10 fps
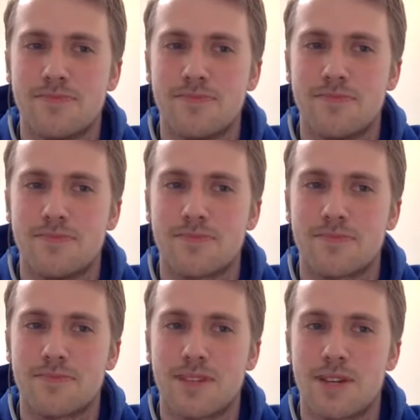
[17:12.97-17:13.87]
I'm
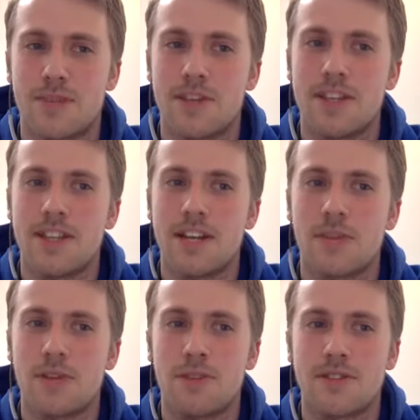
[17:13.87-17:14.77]
thinking that I want
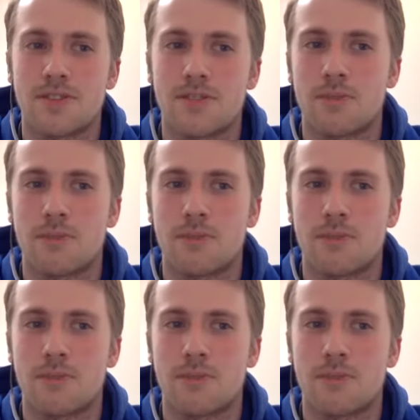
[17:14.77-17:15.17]
to bring something